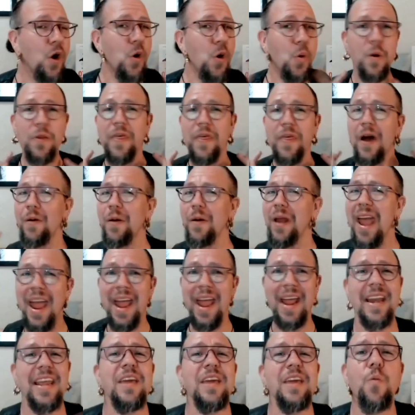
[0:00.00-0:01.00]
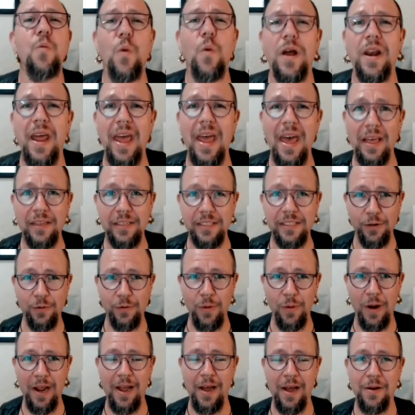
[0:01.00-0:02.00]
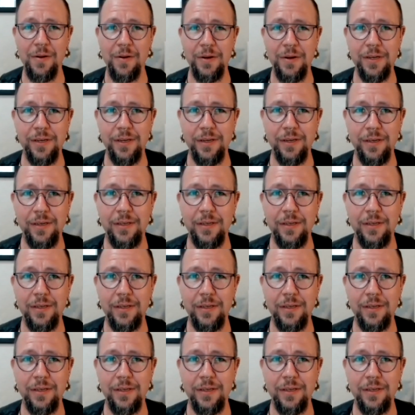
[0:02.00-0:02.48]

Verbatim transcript: without anyone else around